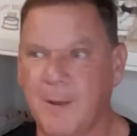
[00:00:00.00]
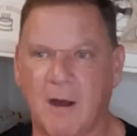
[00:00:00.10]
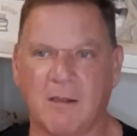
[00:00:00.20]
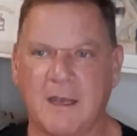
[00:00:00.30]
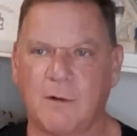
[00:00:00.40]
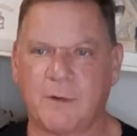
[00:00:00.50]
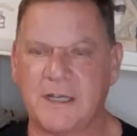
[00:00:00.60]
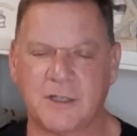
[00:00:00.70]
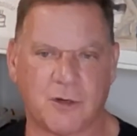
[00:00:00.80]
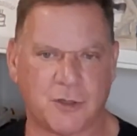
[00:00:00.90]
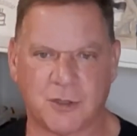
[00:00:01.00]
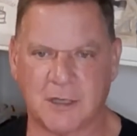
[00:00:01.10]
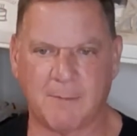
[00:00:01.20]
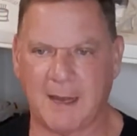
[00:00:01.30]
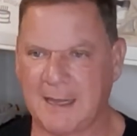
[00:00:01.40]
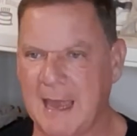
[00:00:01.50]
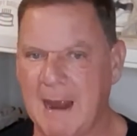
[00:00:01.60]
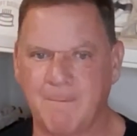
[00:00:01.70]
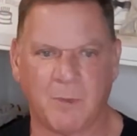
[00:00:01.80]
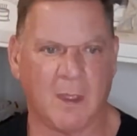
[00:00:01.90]
paralegal research or something like
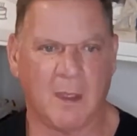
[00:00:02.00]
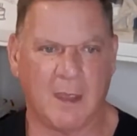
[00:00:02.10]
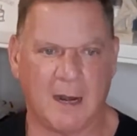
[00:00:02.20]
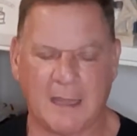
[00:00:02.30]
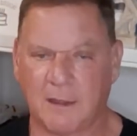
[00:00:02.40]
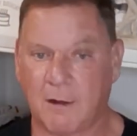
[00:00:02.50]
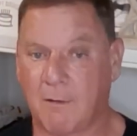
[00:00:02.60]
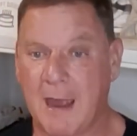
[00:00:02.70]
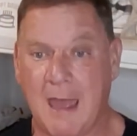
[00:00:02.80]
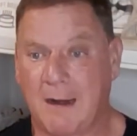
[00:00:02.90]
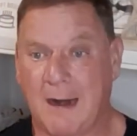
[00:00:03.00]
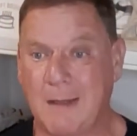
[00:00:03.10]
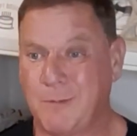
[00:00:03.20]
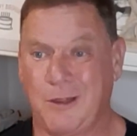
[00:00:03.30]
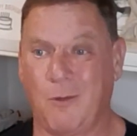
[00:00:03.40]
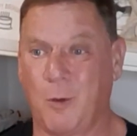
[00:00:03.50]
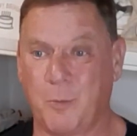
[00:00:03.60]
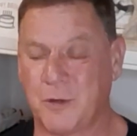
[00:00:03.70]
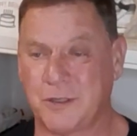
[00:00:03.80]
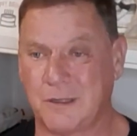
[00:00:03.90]
that. And I'd look around and I'd be the only
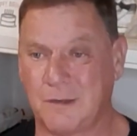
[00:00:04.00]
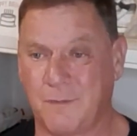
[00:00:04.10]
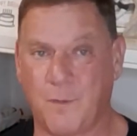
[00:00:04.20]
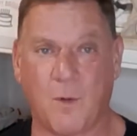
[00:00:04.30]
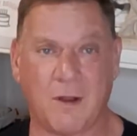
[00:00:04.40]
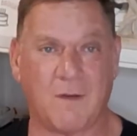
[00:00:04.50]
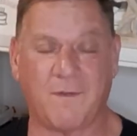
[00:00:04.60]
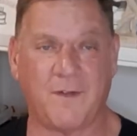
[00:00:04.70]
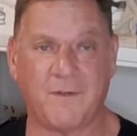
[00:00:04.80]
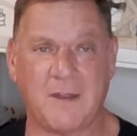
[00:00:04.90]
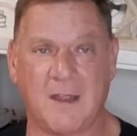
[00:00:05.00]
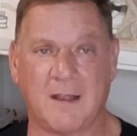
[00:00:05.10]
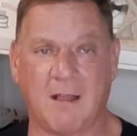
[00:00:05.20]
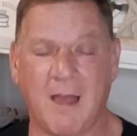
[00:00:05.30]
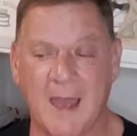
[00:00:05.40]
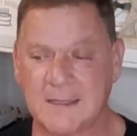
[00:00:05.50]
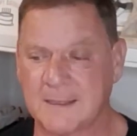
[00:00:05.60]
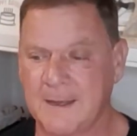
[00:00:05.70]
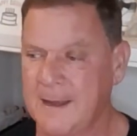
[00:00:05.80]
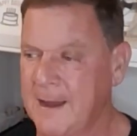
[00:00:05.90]
person under forty or fifty in the
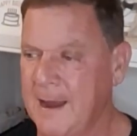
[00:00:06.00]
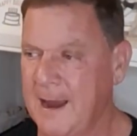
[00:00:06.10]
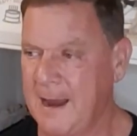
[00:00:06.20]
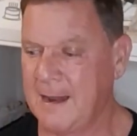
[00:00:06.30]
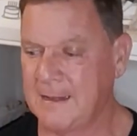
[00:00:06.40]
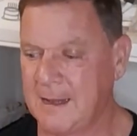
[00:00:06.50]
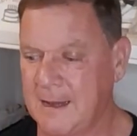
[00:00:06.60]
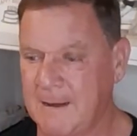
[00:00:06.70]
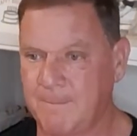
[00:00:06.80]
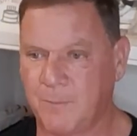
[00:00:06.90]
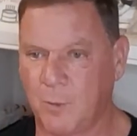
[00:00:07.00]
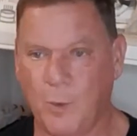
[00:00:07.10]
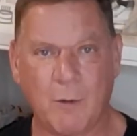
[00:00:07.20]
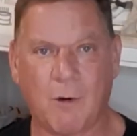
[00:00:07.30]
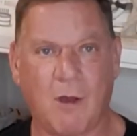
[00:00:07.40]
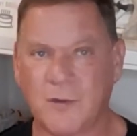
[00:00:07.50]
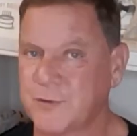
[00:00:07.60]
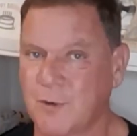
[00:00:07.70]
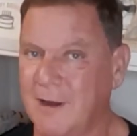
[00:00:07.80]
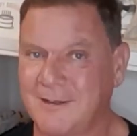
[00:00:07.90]
class. And uh, we were all
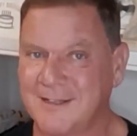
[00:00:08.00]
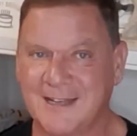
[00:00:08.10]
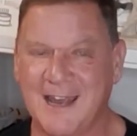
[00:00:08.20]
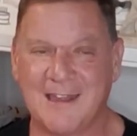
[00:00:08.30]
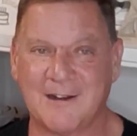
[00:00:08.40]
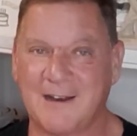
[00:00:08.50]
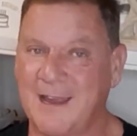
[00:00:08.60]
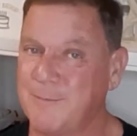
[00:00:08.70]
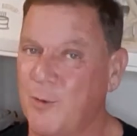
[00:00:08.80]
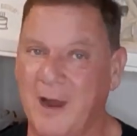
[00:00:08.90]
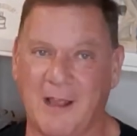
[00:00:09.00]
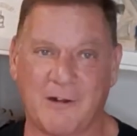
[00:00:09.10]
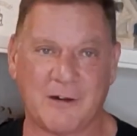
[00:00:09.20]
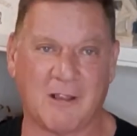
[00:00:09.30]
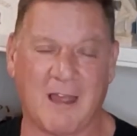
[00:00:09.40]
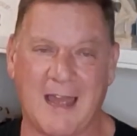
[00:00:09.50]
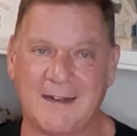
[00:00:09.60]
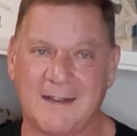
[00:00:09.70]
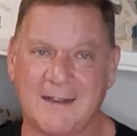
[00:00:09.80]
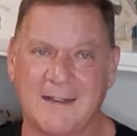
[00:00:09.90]
struggling together, and boy, I learned a
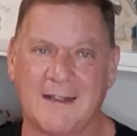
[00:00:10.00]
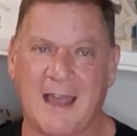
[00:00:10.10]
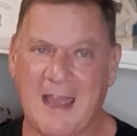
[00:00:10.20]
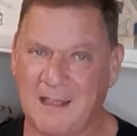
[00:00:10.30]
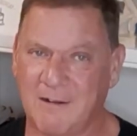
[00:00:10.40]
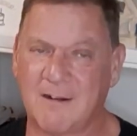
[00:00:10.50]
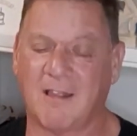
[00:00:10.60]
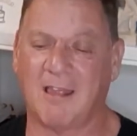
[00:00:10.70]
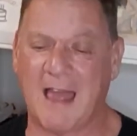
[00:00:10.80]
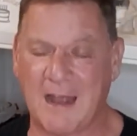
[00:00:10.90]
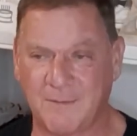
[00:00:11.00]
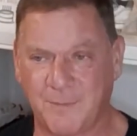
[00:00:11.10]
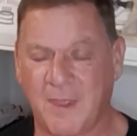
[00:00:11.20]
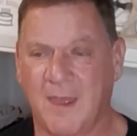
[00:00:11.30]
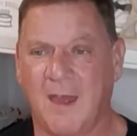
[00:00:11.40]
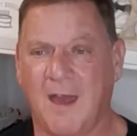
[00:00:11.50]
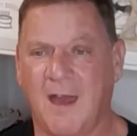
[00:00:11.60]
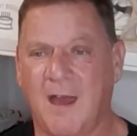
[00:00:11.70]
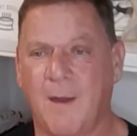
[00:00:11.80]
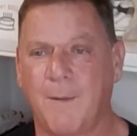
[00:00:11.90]
lot. I learned a lot.
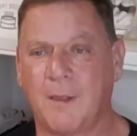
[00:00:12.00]
Uh,